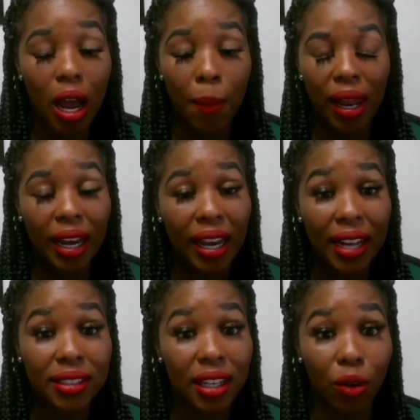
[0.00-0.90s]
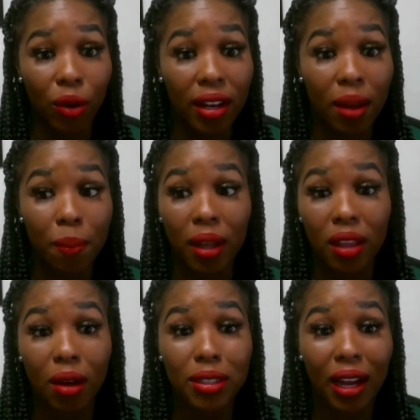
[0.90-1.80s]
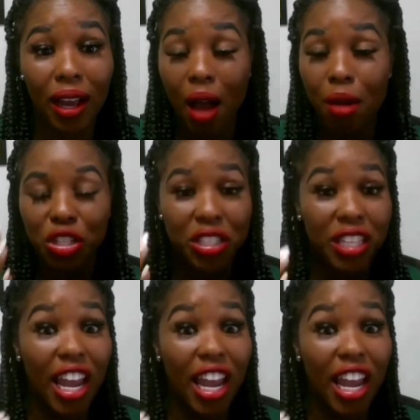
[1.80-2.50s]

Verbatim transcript: I made like 19 grand that month. I was like, I was